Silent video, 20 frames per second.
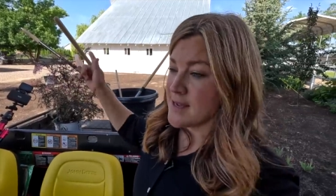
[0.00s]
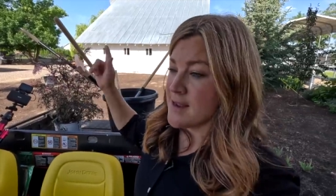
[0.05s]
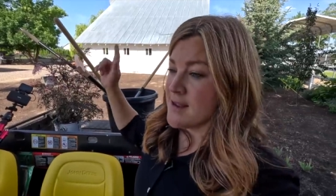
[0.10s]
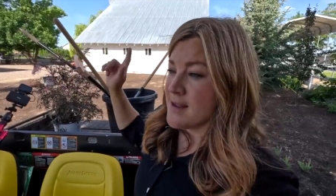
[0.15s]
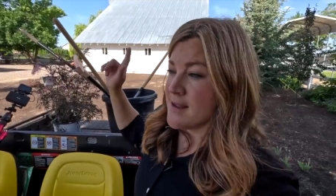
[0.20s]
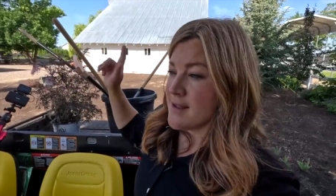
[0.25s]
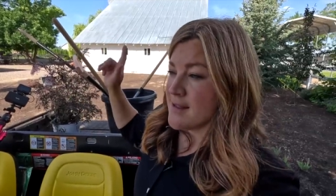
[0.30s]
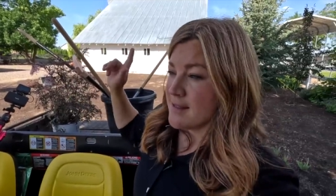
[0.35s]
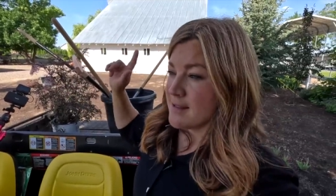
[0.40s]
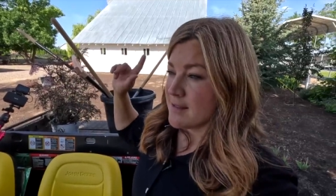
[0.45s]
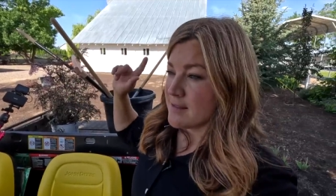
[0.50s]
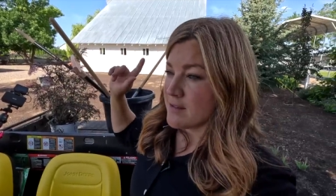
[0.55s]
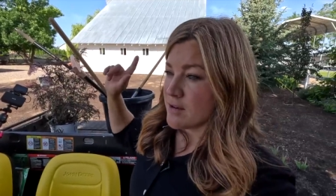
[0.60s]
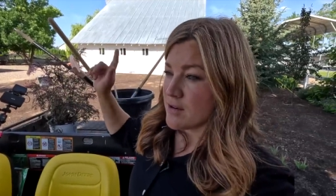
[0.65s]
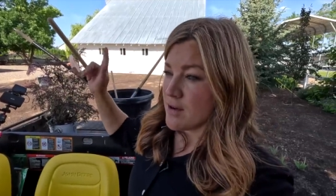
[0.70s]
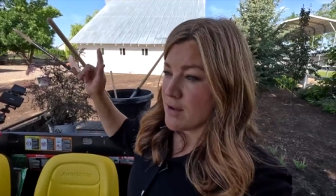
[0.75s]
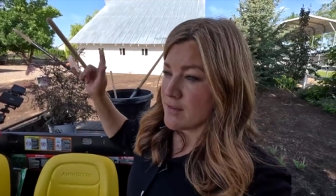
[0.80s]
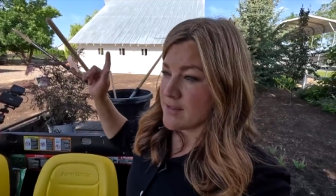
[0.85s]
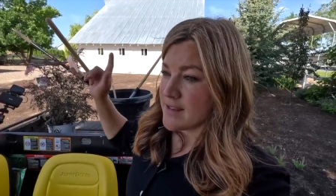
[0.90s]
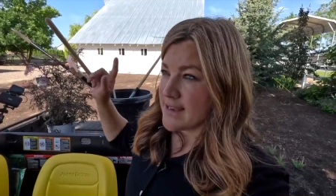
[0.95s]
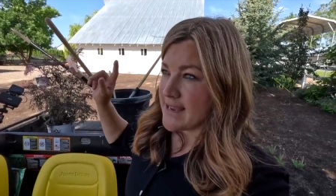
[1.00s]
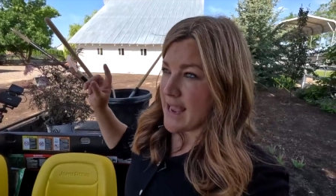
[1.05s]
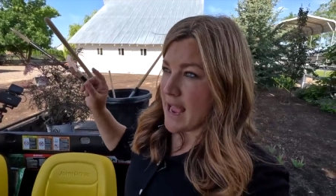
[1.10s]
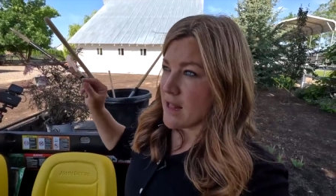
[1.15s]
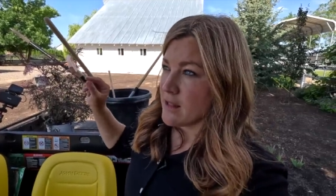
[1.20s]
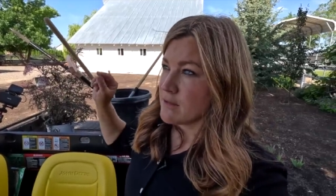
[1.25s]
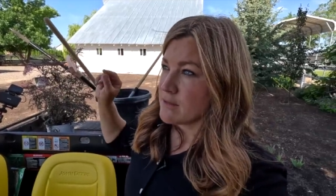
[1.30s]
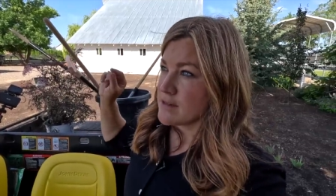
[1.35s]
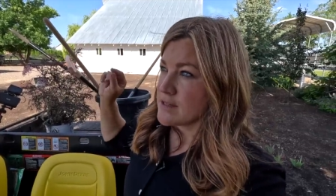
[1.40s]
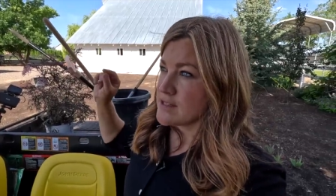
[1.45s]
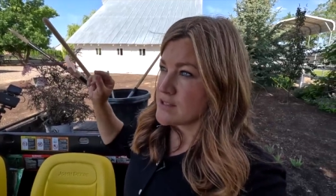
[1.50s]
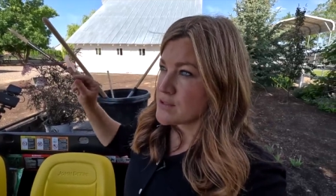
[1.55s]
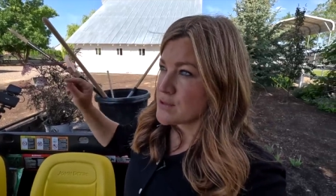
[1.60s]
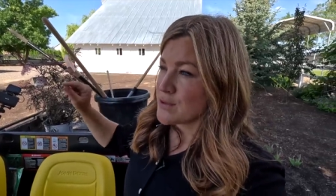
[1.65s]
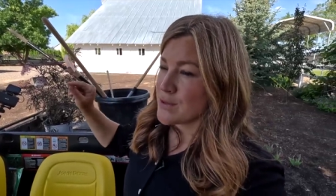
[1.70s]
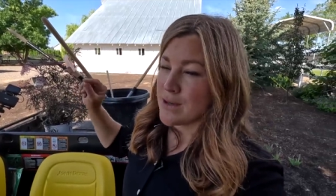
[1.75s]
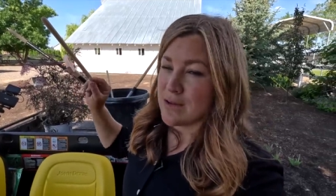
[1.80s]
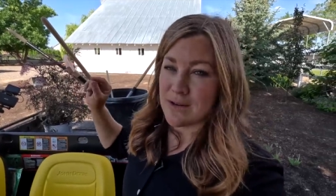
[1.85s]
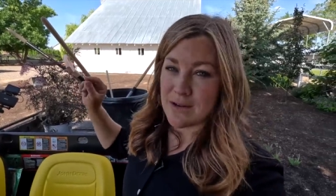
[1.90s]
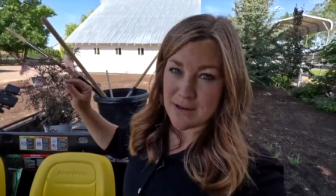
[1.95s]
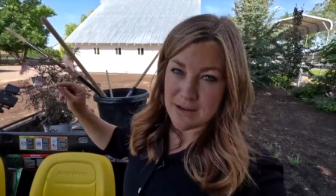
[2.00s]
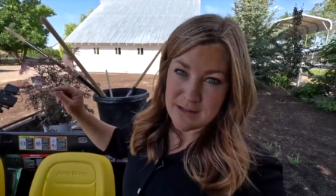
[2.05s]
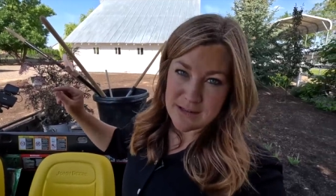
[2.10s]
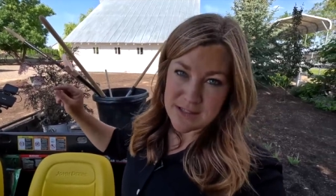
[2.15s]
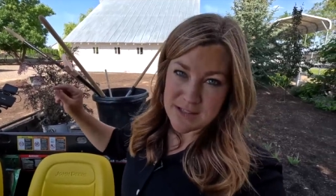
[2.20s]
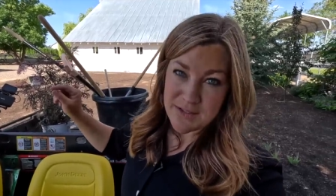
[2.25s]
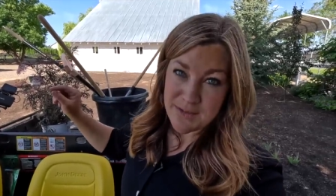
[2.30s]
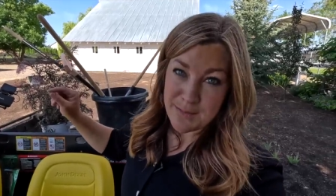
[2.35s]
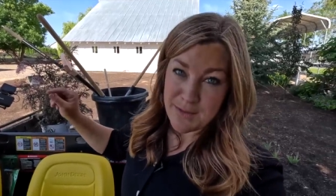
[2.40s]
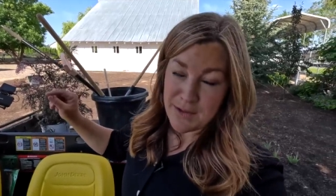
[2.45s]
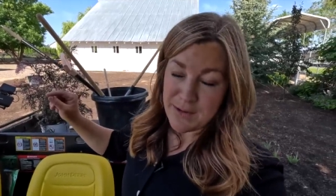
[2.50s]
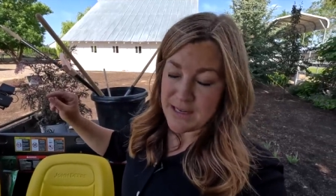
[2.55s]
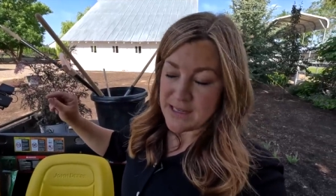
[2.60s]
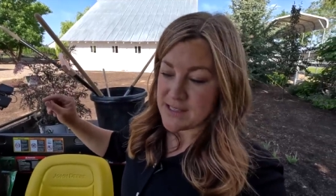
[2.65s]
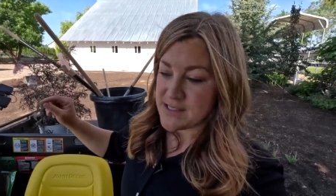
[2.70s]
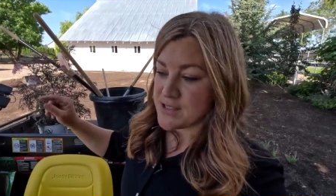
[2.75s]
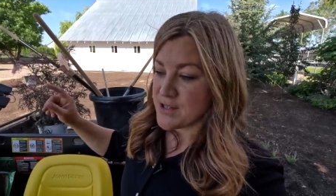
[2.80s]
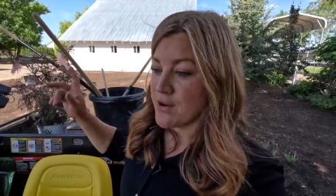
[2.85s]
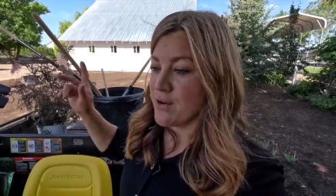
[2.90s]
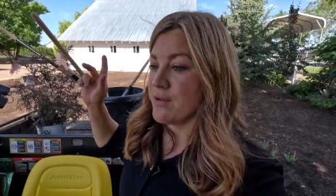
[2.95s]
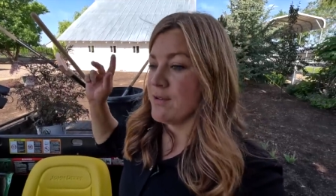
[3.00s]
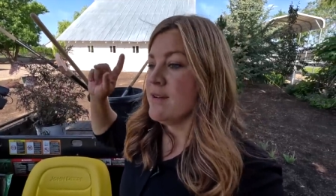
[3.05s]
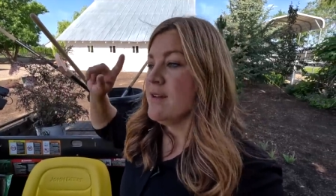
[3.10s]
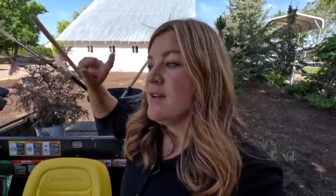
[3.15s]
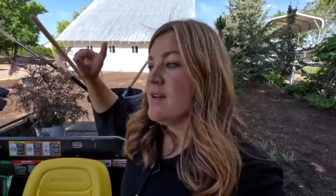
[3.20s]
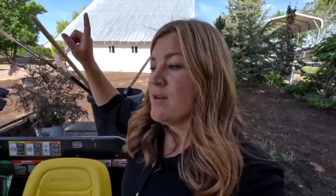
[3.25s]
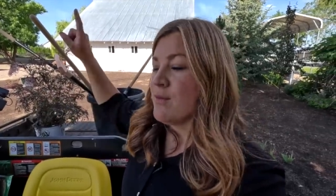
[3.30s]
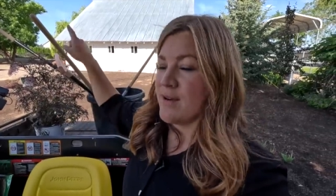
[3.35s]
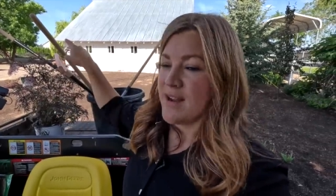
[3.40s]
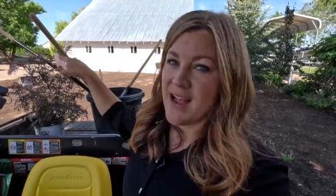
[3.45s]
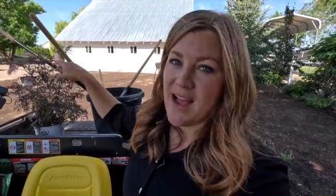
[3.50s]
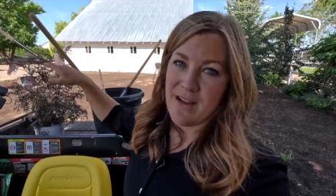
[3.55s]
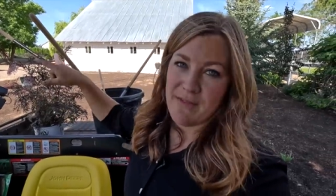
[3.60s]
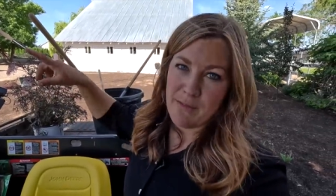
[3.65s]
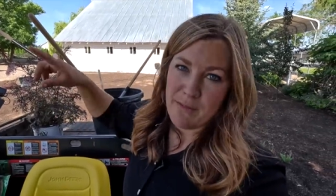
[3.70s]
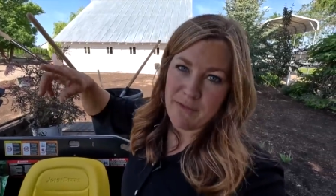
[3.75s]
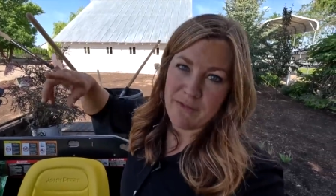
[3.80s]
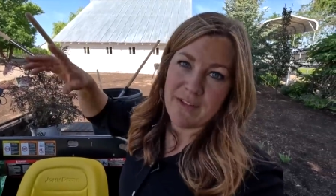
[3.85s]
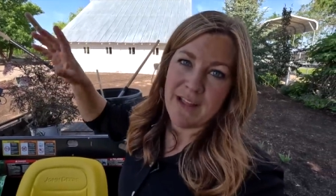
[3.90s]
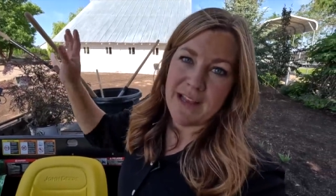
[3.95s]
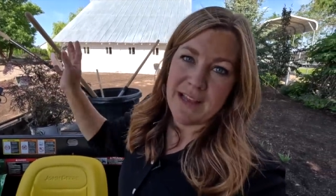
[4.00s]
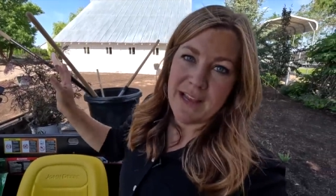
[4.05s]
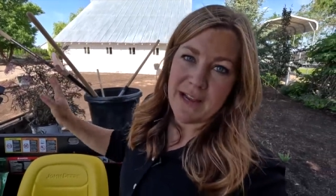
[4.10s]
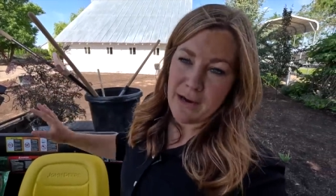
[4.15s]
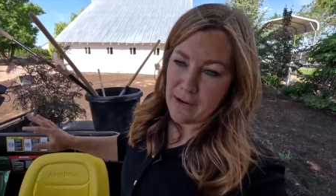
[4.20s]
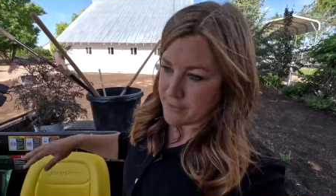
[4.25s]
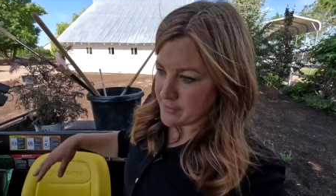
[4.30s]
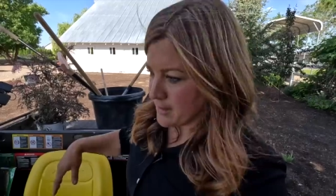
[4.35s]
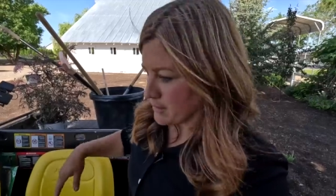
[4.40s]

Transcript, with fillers: I think they're called the Gallery Scroll Urns from Unique Stone. We have them flanking our